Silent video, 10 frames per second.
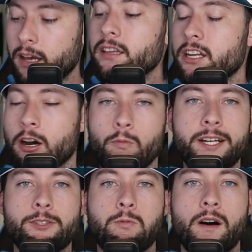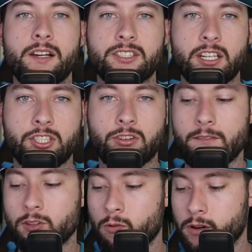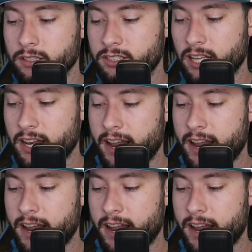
you know, which was Trevor Lawrence.